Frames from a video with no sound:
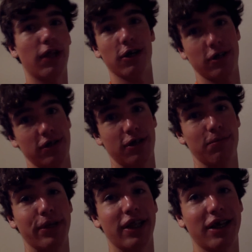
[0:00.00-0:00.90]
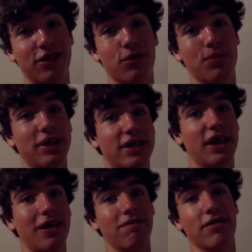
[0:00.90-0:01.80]
vlog's gonna be like two
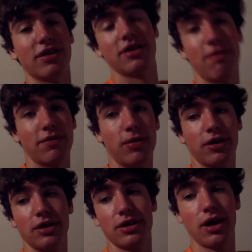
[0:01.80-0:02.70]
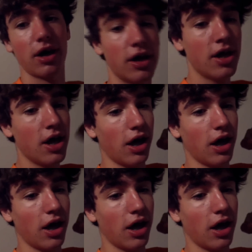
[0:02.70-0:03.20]
weeks late for the stuff you already saw.